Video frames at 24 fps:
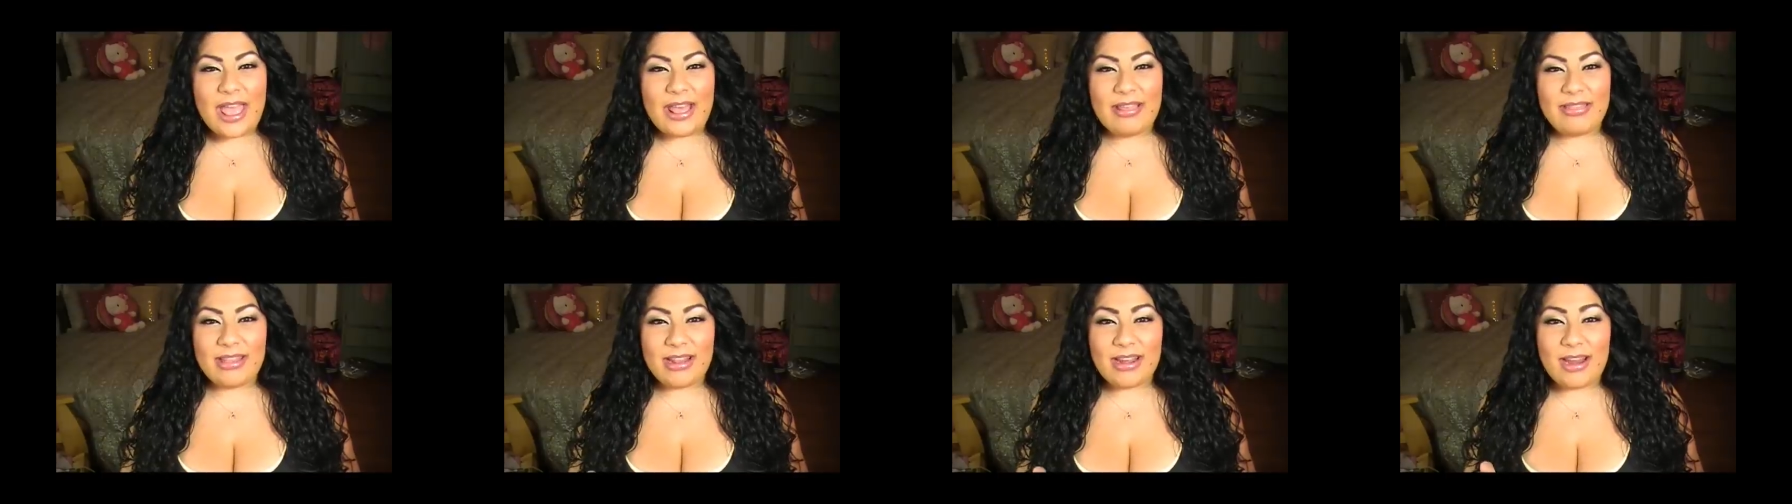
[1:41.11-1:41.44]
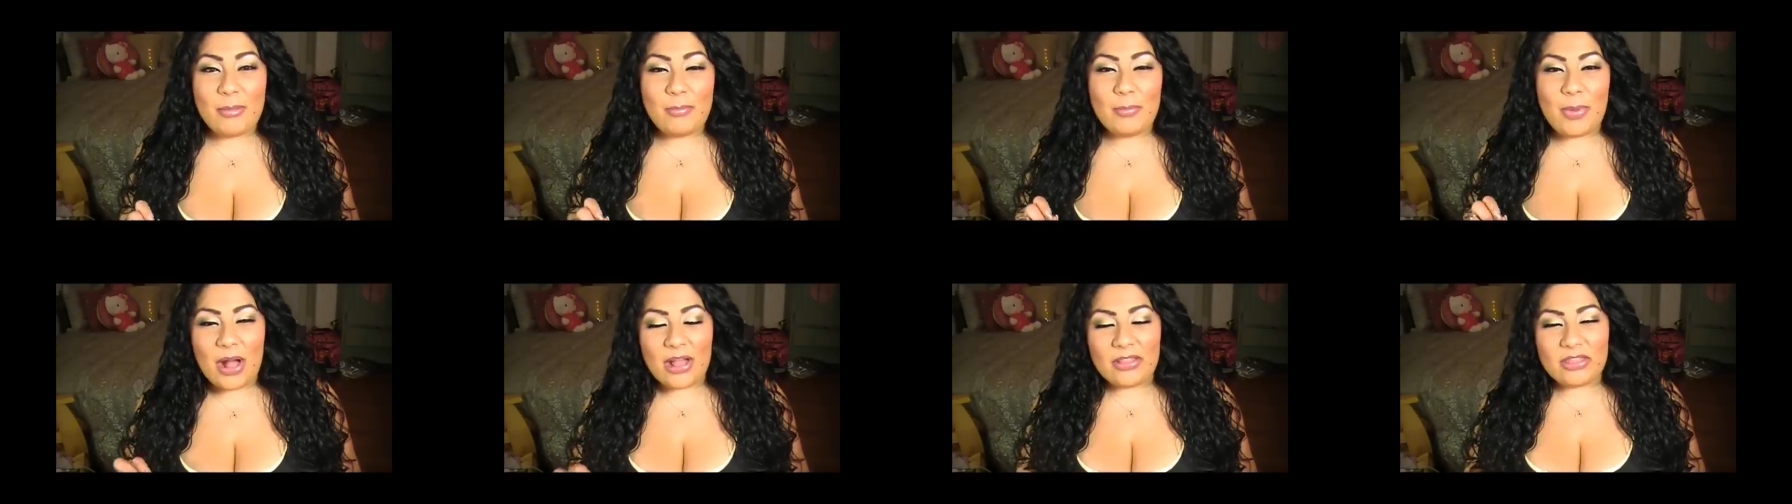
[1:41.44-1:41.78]
And then
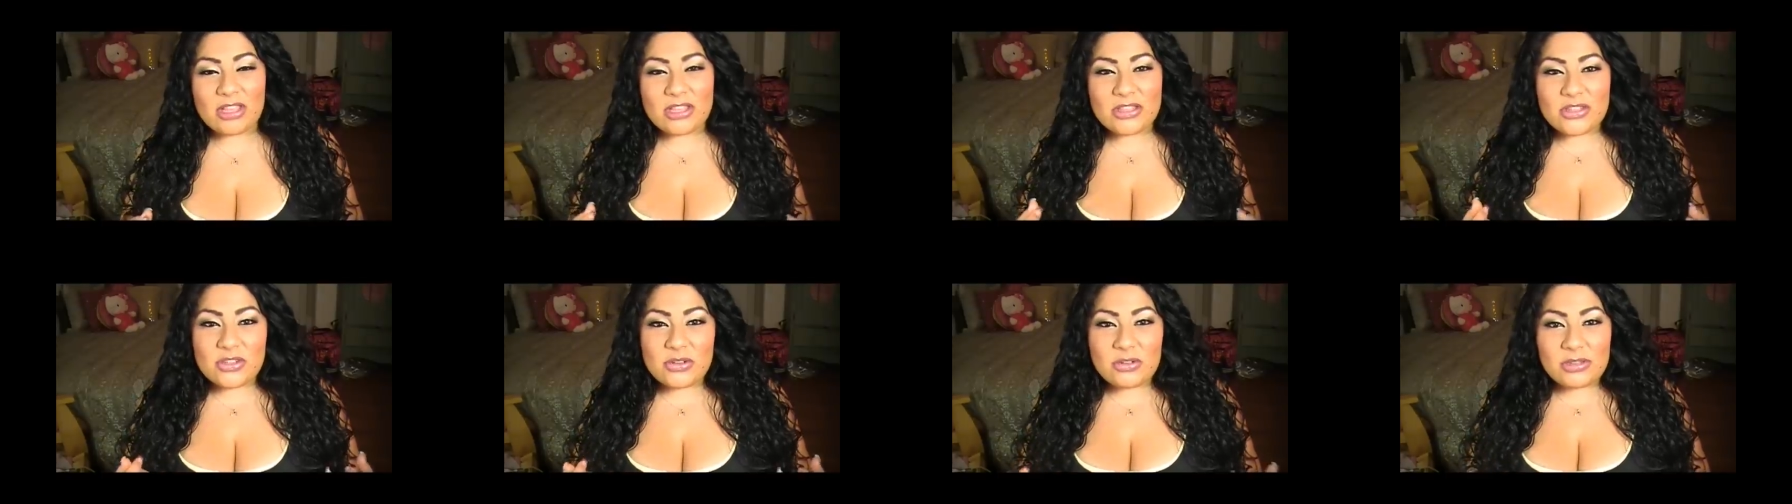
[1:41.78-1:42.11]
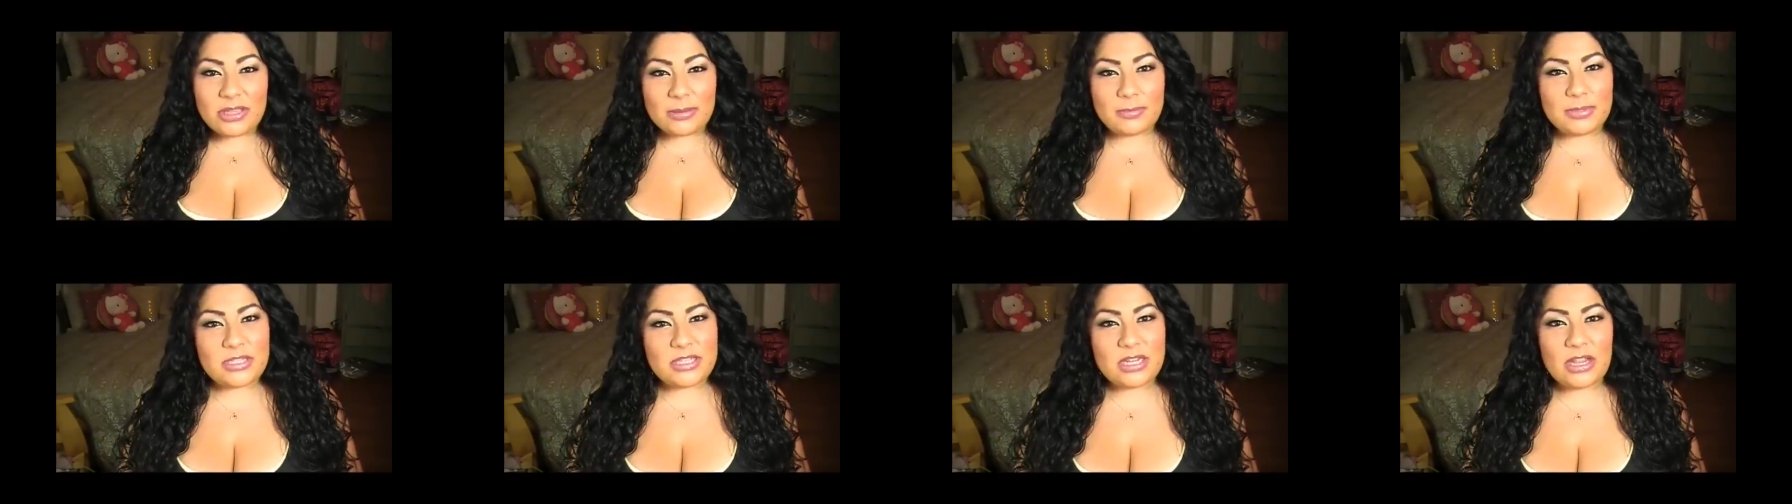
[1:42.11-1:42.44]
I bought this new
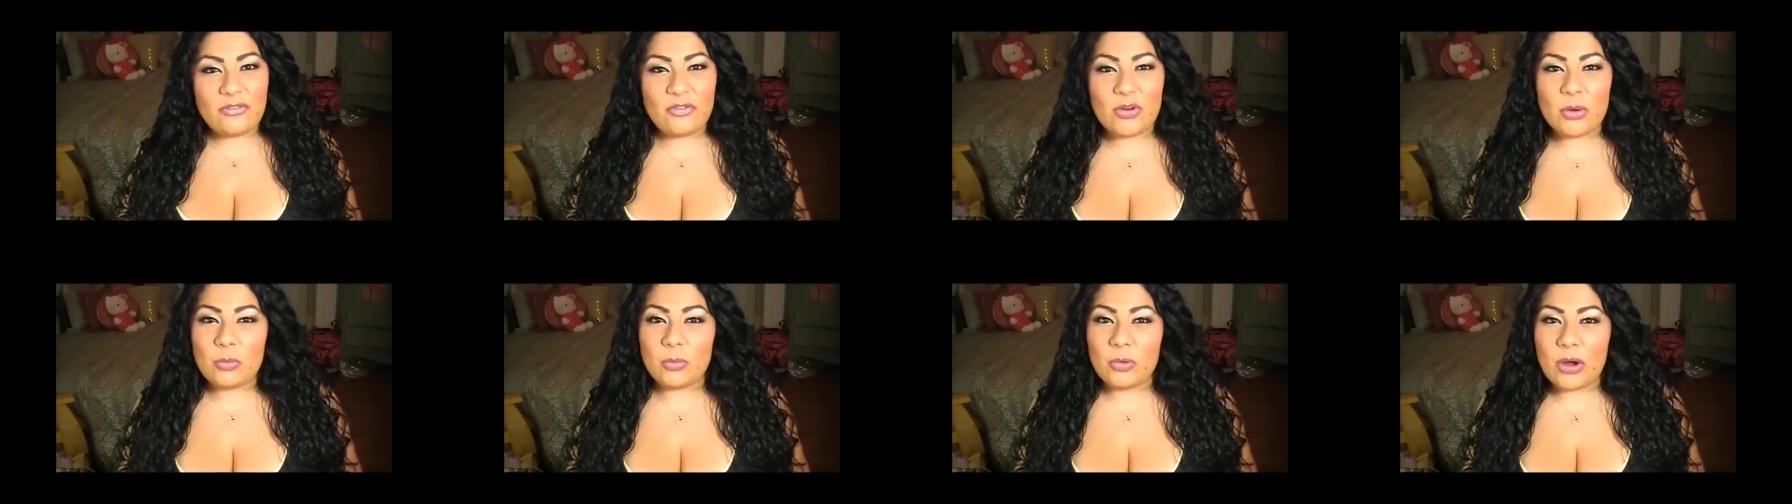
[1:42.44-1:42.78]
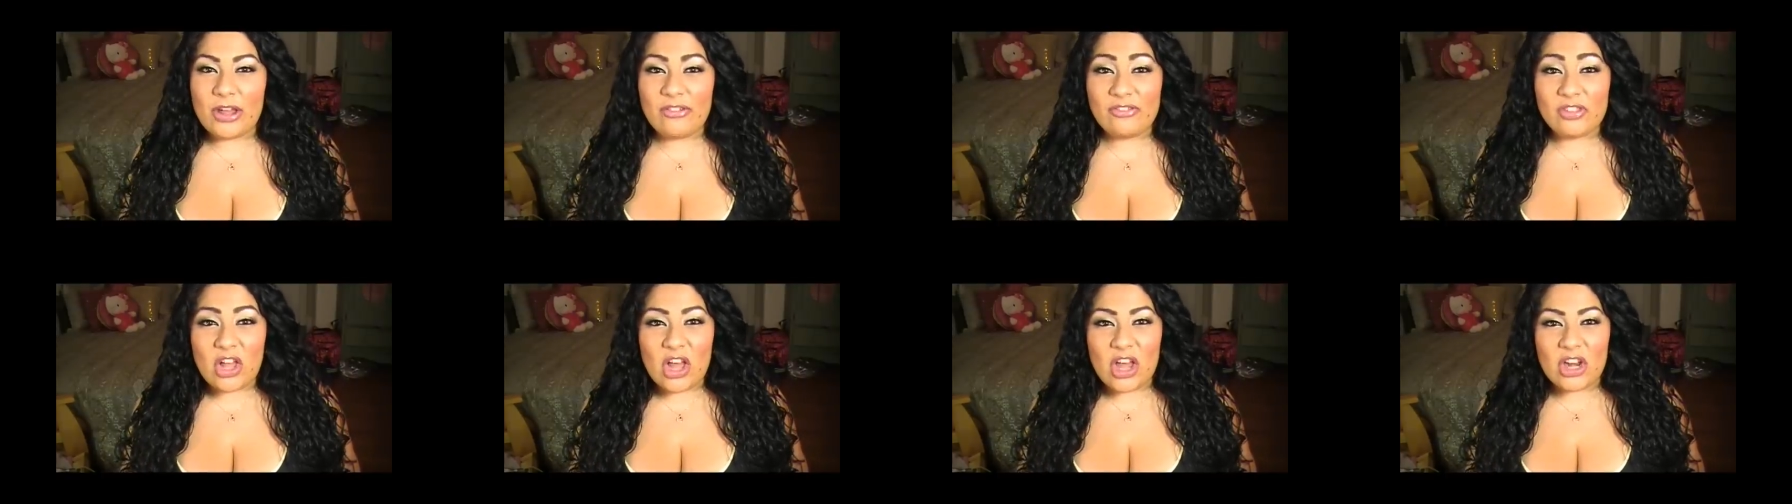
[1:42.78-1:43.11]
lipstick from
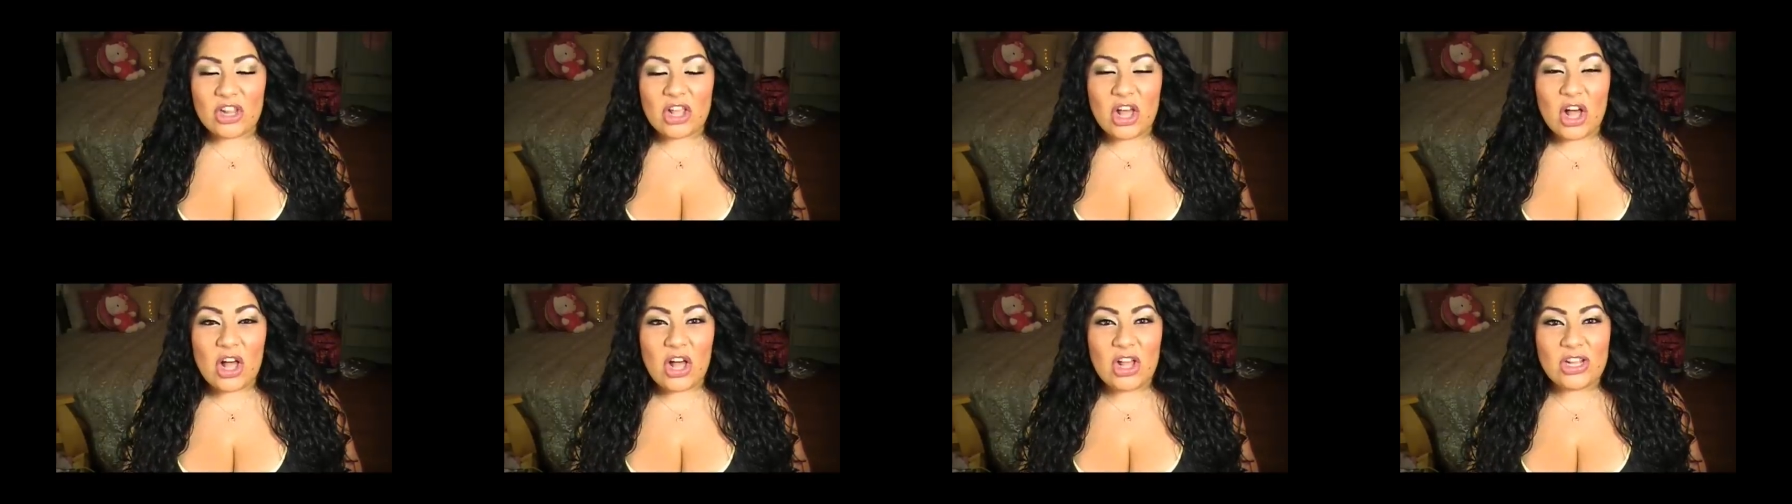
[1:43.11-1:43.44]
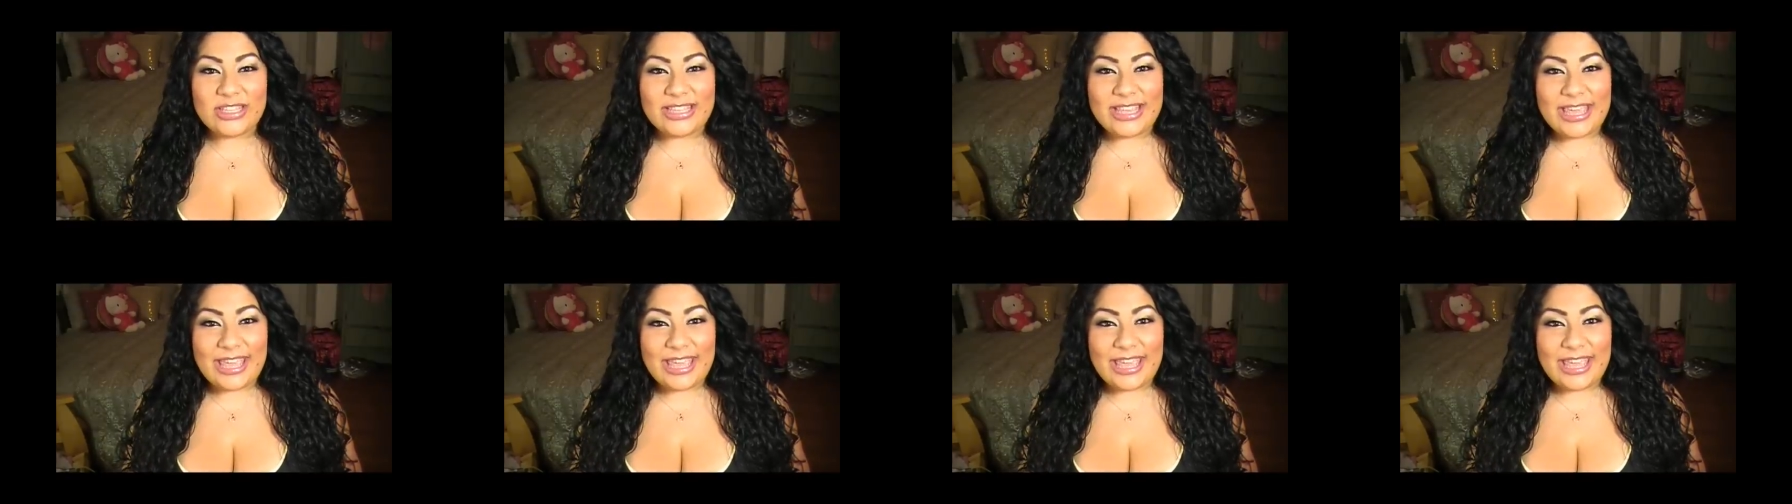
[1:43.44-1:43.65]
Revlon called